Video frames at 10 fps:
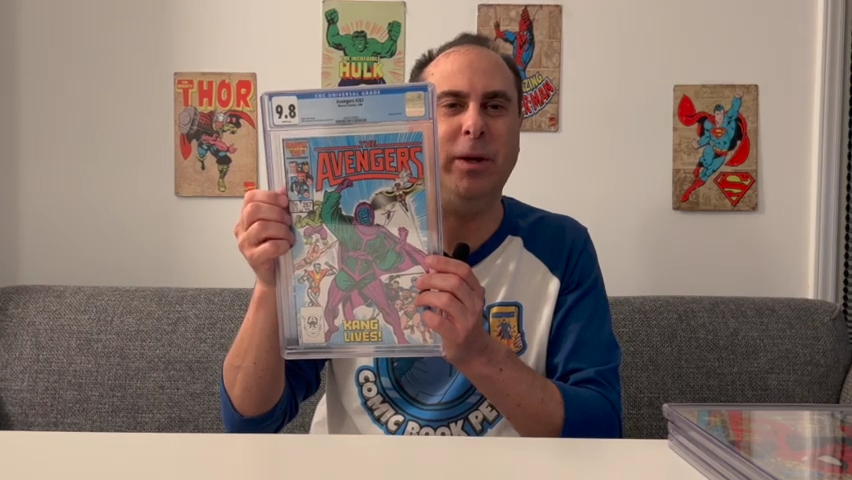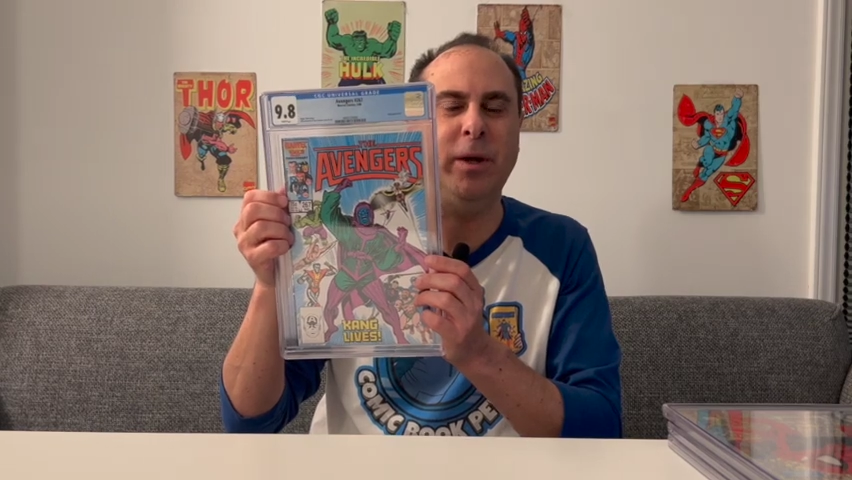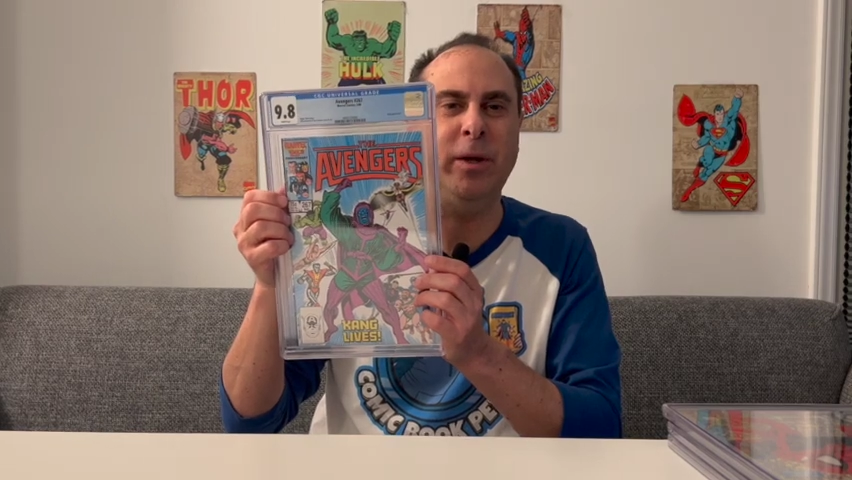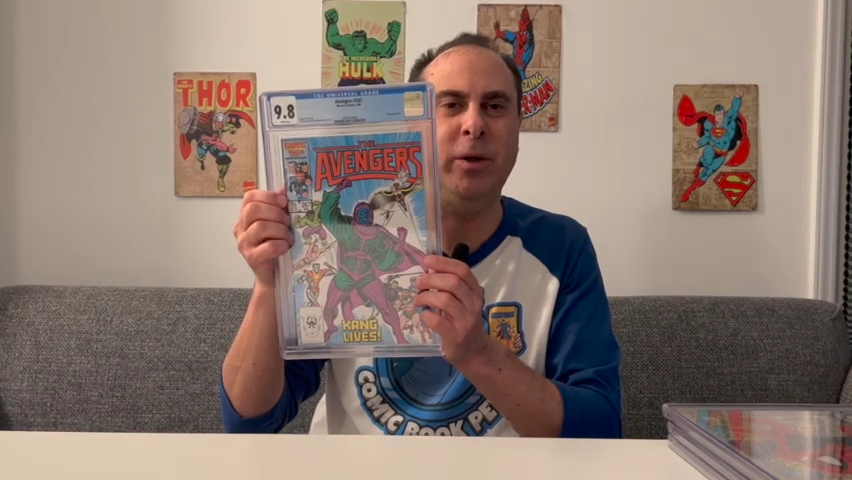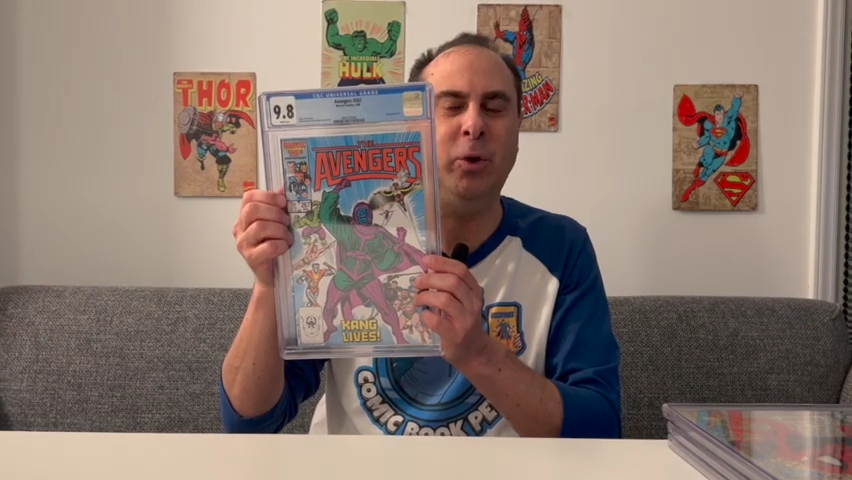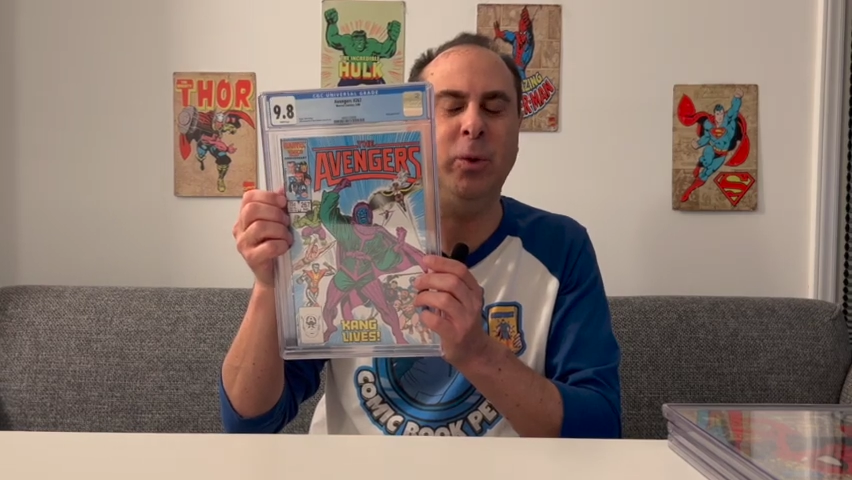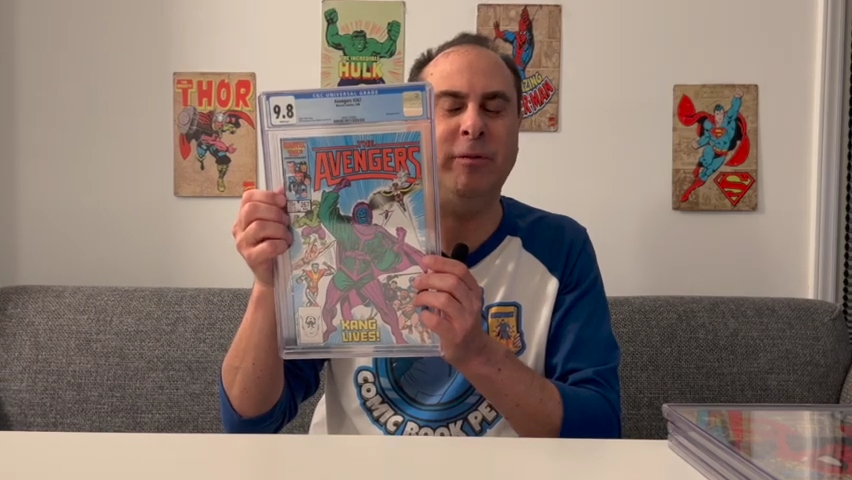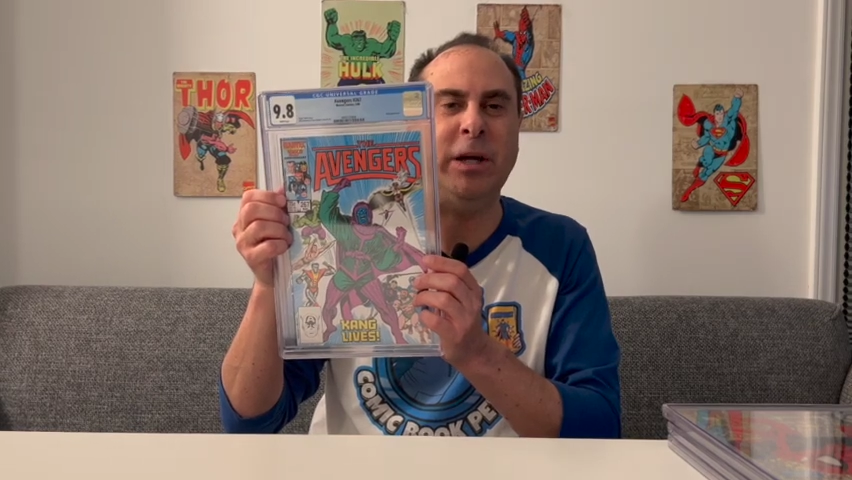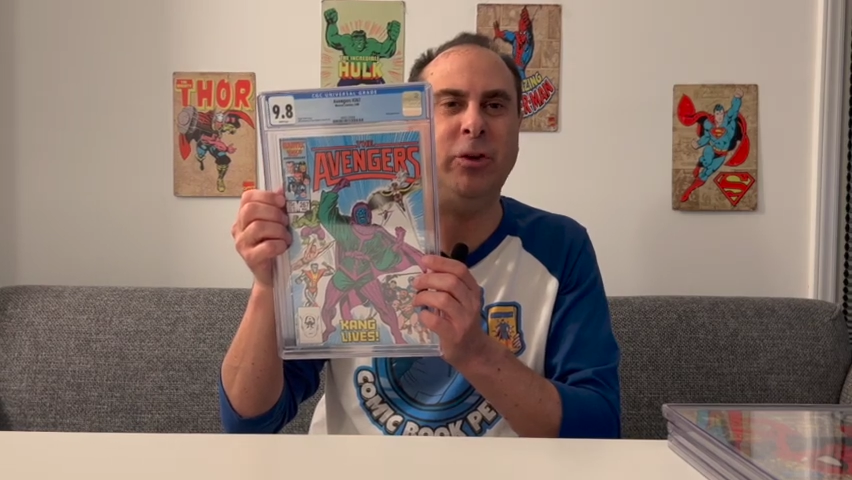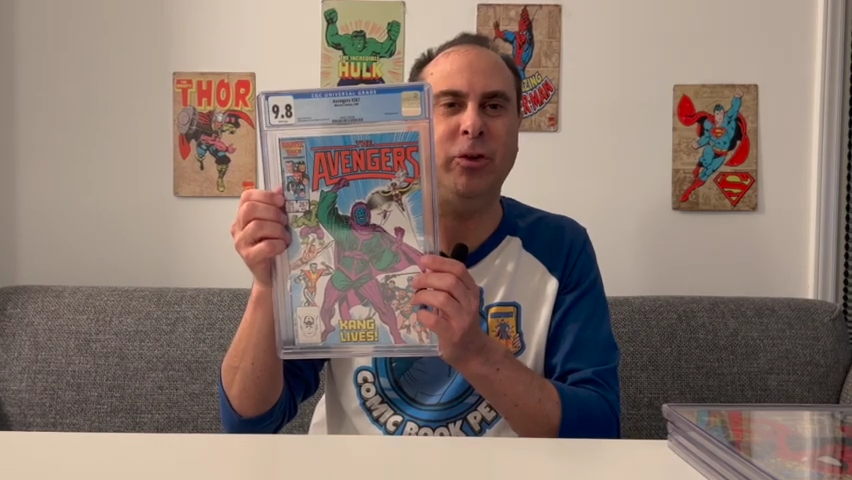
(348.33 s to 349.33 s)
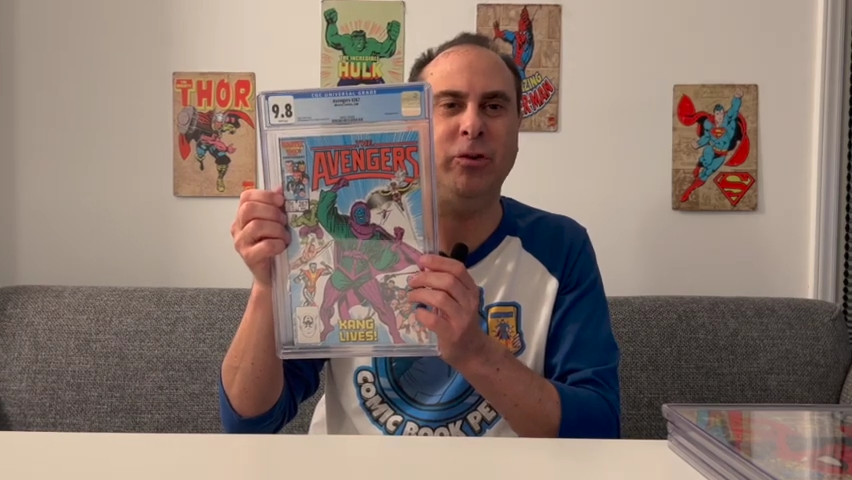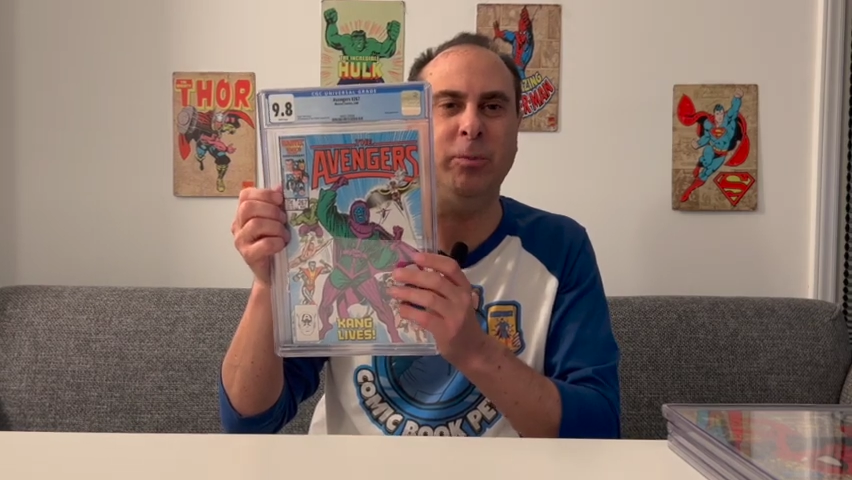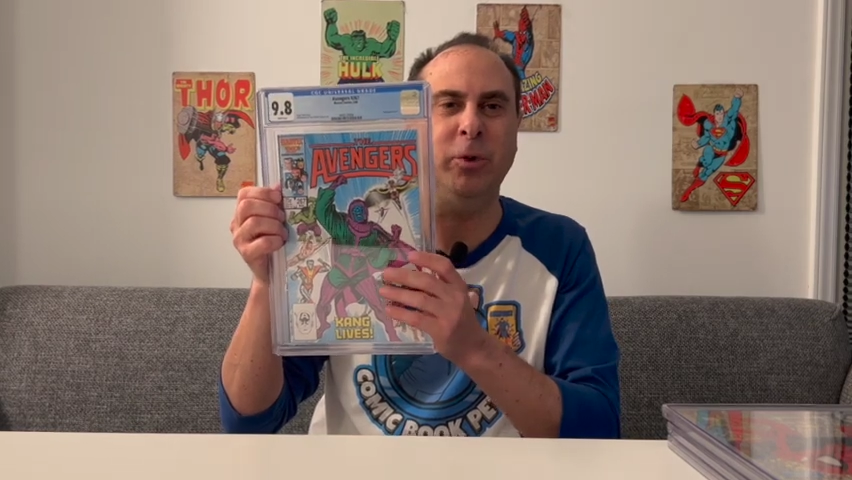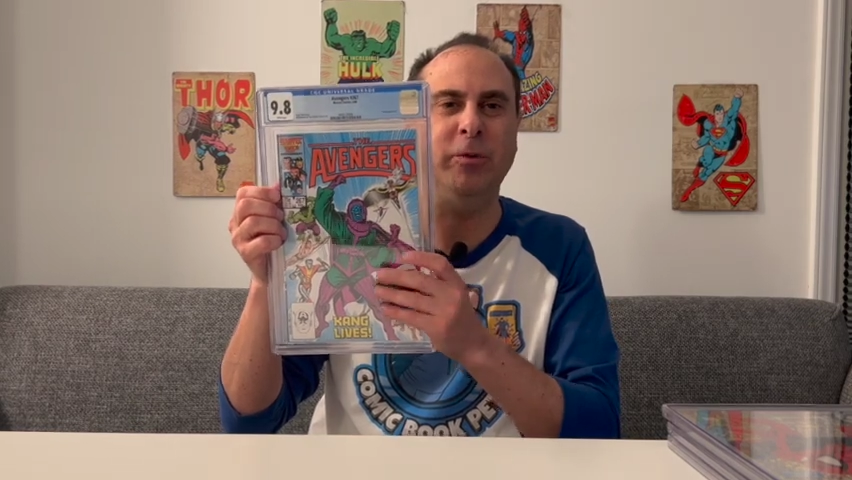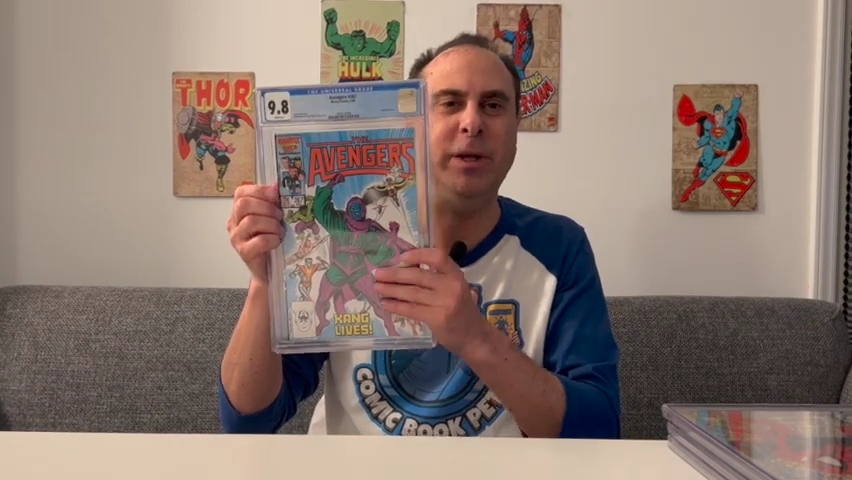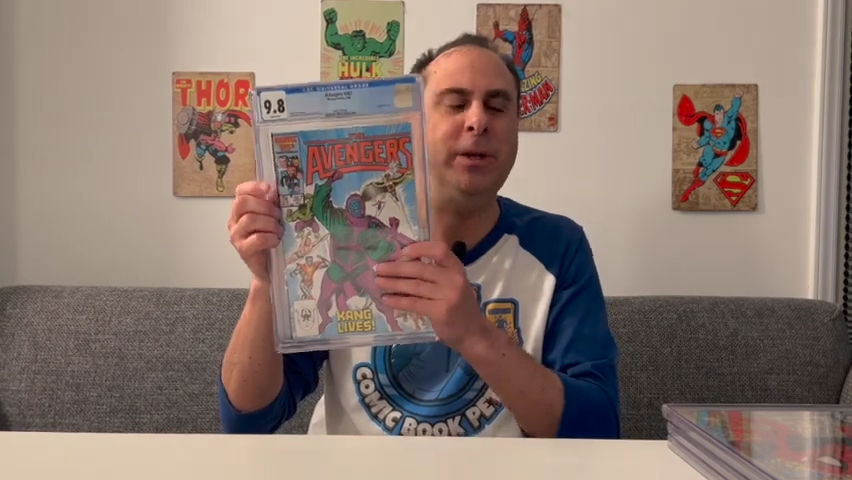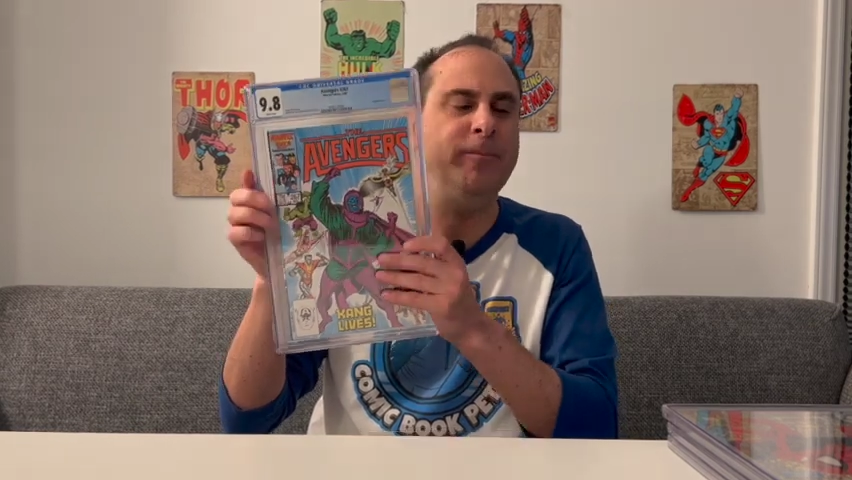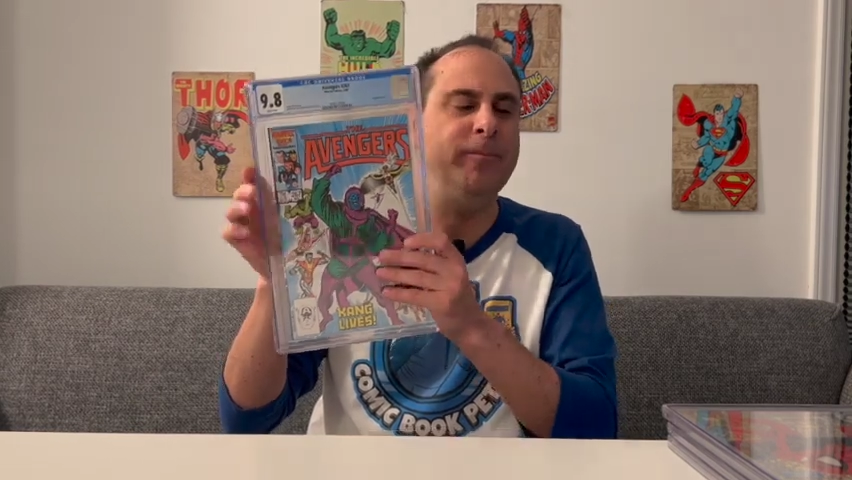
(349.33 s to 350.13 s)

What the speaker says: in a new Avengers movie.